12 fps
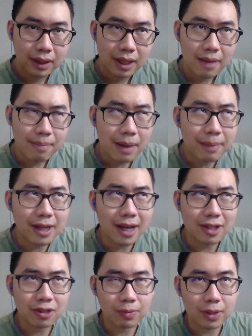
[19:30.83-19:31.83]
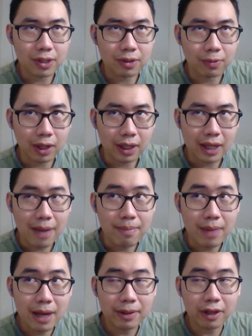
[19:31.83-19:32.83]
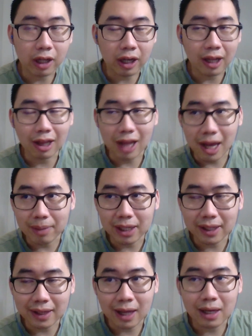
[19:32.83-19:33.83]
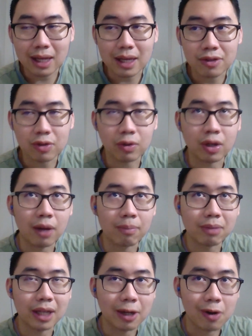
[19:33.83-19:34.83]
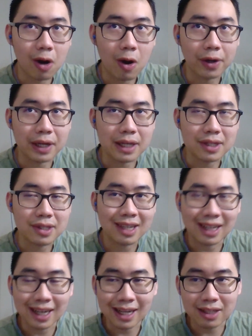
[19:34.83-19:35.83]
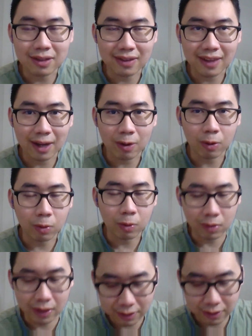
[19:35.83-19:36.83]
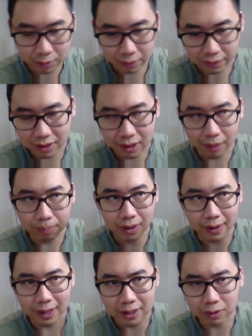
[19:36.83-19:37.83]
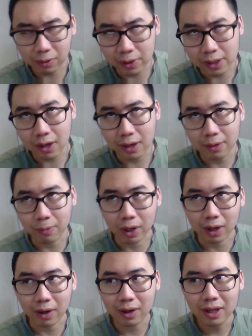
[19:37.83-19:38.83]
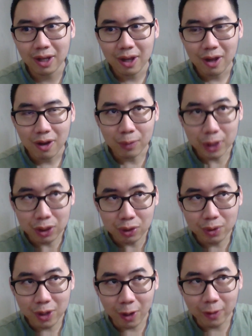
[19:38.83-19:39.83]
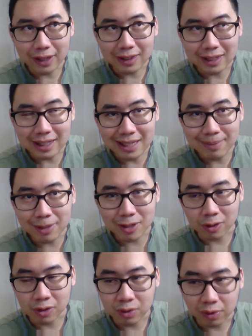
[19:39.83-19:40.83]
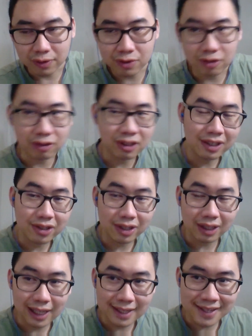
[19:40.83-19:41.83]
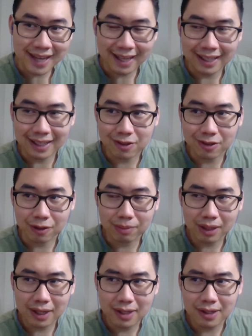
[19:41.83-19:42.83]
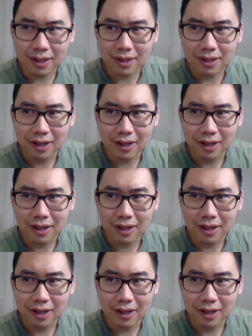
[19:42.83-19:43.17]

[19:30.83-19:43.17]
Maybe that's the reason why, and maybe the calamity that is to come later on is tied to that whole like sort of subplot that's going on, where we do know that demons are sort of strategically attacking certain places.